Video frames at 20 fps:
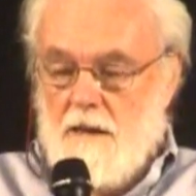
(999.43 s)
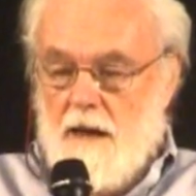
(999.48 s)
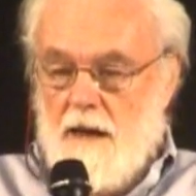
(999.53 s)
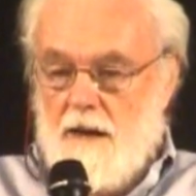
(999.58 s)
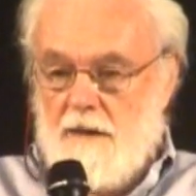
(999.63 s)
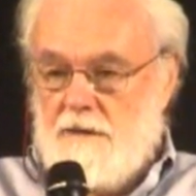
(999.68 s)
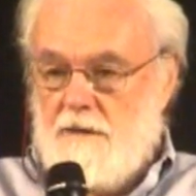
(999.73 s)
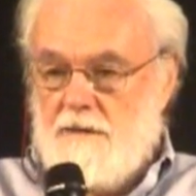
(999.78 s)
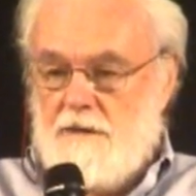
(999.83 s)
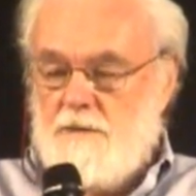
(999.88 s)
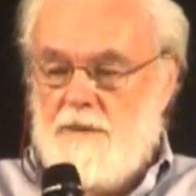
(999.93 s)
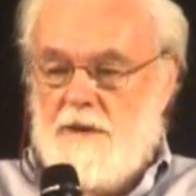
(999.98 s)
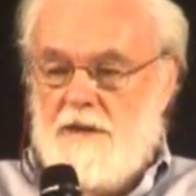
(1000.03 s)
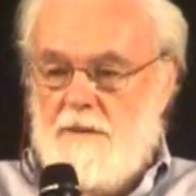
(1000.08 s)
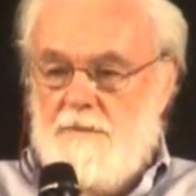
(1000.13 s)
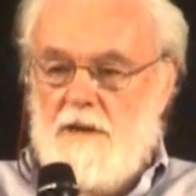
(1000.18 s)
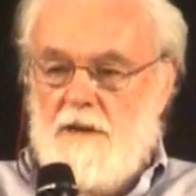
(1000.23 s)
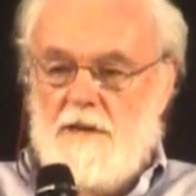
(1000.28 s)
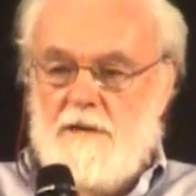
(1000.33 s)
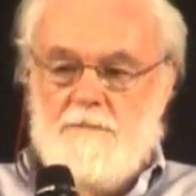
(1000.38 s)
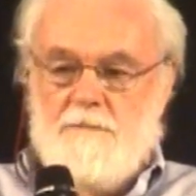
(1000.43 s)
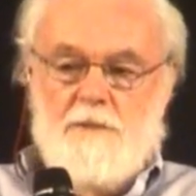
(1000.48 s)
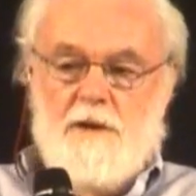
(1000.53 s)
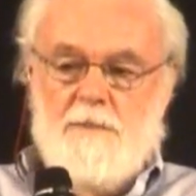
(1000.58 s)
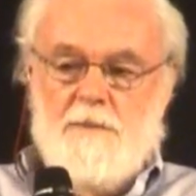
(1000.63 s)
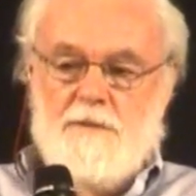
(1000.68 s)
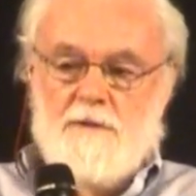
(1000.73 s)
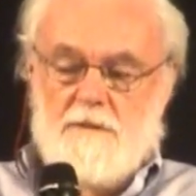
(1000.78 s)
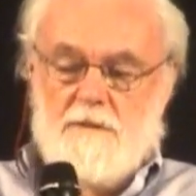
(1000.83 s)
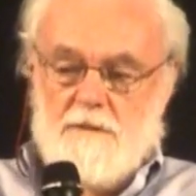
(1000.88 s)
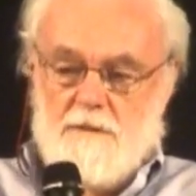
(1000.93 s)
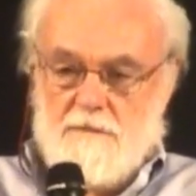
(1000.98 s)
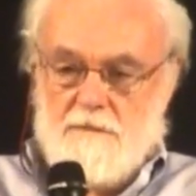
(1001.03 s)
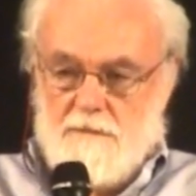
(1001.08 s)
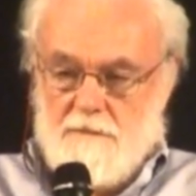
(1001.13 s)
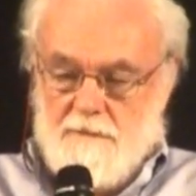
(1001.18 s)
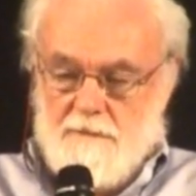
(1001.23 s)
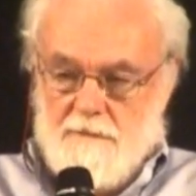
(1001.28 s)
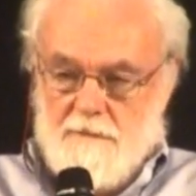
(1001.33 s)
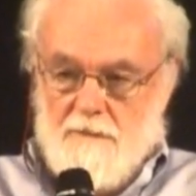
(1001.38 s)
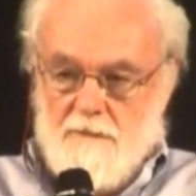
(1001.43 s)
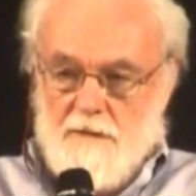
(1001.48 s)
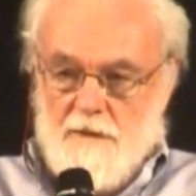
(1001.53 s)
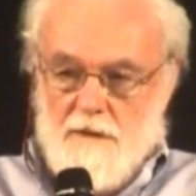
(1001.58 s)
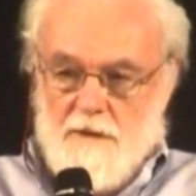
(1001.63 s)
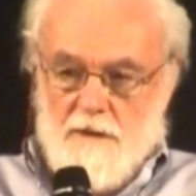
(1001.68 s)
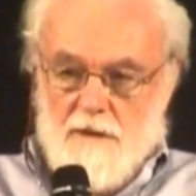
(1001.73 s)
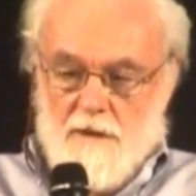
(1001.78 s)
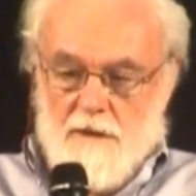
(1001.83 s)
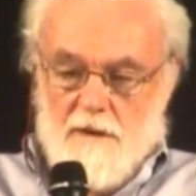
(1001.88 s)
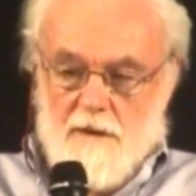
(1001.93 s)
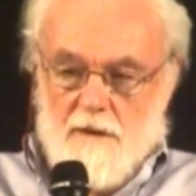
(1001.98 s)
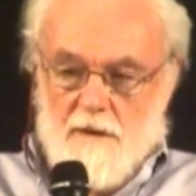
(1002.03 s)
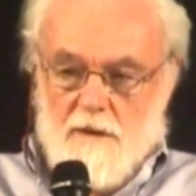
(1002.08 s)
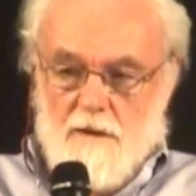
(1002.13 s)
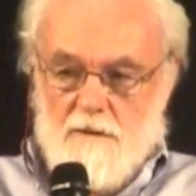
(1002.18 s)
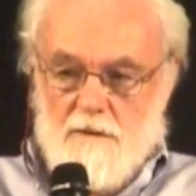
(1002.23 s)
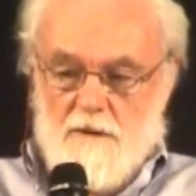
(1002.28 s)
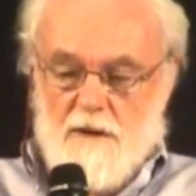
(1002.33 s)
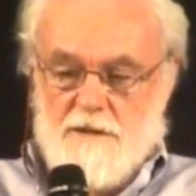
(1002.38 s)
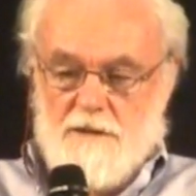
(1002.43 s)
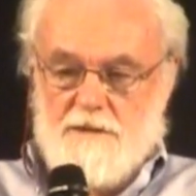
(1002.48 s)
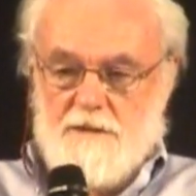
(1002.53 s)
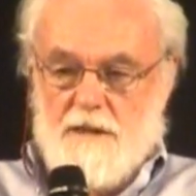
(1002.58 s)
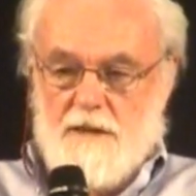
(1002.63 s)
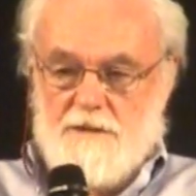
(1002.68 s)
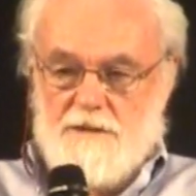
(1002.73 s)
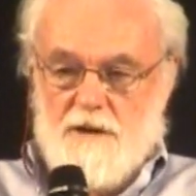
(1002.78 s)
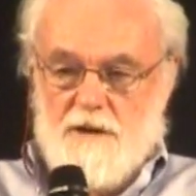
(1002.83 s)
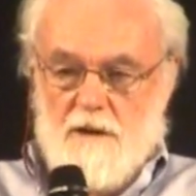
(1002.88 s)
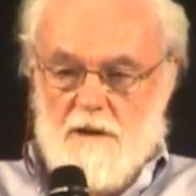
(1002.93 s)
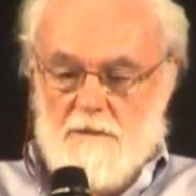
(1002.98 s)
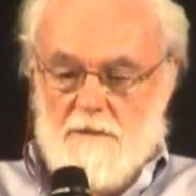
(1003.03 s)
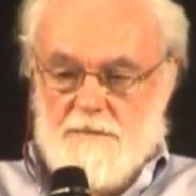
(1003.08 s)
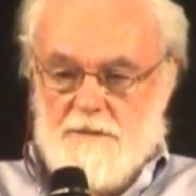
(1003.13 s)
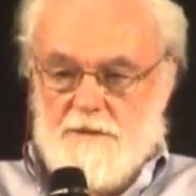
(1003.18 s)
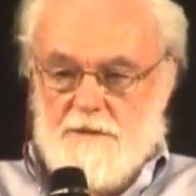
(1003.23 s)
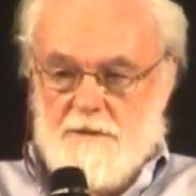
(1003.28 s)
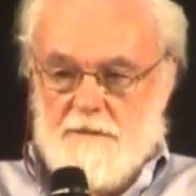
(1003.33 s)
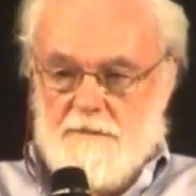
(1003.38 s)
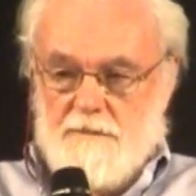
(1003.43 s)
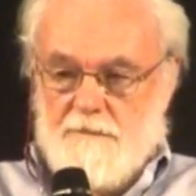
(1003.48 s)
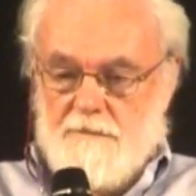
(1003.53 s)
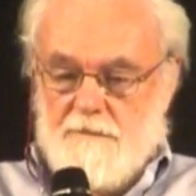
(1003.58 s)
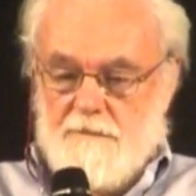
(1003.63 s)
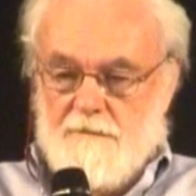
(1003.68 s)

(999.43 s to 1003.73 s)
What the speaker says: And the 20 million people who lost their jobs